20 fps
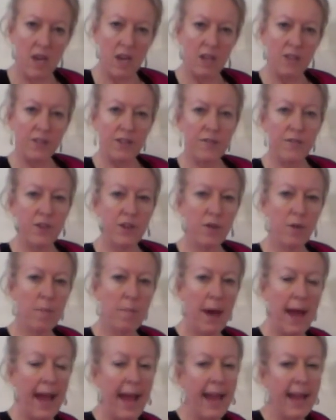So for your
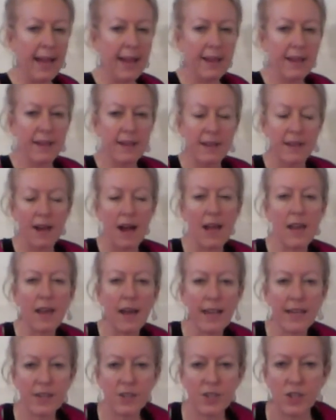back, I
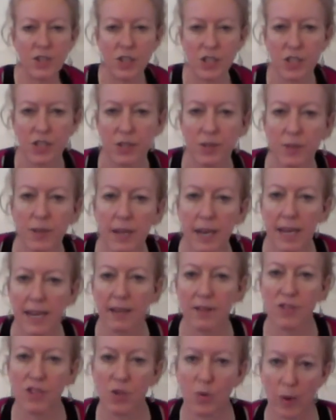like to do a
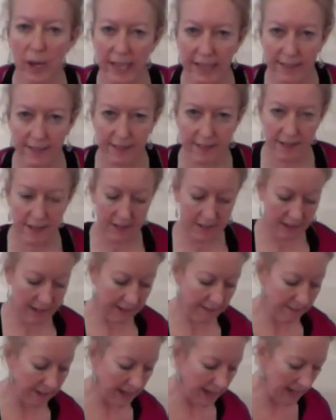little twist,
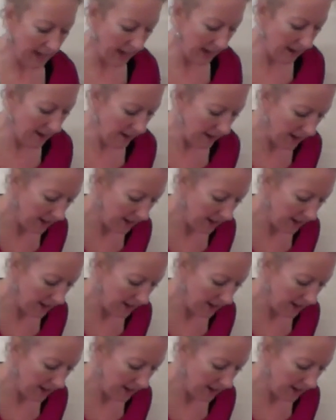if I can.